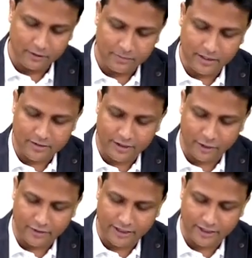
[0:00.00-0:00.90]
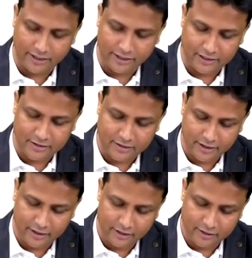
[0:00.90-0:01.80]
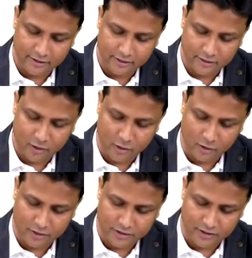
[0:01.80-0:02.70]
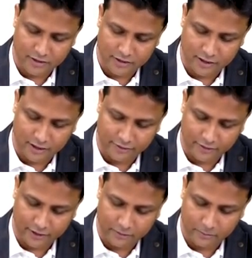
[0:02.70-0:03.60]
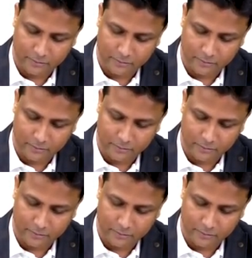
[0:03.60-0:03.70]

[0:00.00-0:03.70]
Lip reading: Please write on the heading there as intercostal artery.